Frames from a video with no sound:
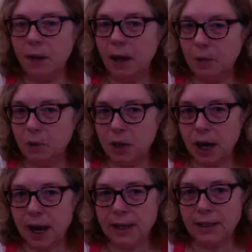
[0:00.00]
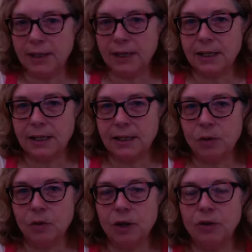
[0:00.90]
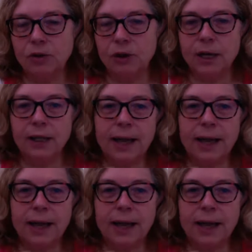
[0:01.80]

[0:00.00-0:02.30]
able to access or understand